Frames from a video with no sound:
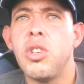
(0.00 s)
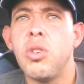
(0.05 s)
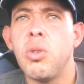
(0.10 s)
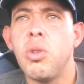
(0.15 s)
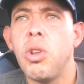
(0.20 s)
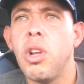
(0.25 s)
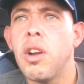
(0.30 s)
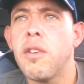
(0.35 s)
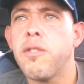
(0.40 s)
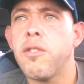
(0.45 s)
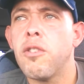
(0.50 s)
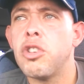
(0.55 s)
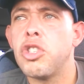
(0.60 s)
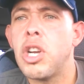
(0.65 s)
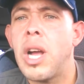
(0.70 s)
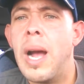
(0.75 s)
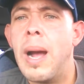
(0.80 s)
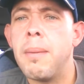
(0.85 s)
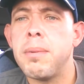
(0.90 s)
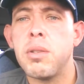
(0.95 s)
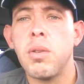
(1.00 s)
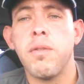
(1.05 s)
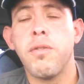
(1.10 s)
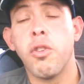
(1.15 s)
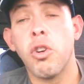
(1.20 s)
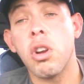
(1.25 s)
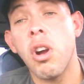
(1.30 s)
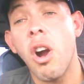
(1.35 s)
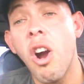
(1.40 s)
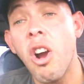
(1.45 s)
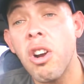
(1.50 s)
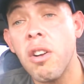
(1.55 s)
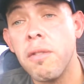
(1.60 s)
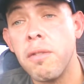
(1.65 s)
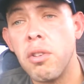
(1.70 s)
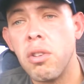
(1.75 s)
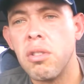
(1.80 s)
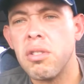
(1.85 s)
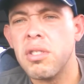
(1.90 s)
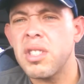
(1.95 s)
to look for jobs for
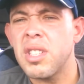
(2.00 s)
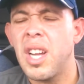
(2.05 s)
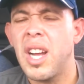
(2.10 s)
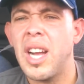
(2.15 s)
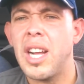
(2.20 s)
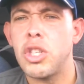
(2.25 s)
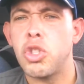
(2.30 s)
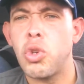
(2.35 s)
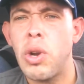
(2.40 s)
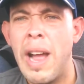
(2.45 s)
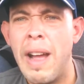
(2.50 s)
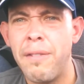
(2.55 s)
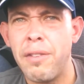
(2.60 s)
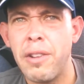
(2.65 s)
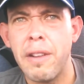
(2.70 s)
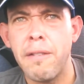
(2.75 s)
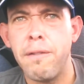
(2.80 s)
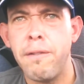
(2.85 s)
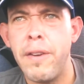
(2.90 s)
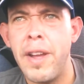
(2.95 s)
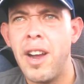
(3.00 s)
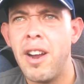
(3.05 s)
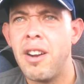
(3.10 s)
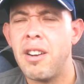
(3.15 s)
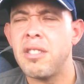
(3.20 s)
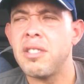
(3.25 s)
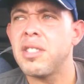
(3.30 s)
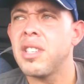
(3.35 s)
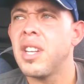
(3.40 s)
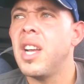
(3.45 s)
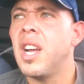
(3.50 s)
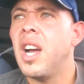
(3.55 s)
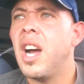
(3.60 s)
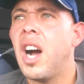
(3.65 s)
carnivals, uh, traveling fairs.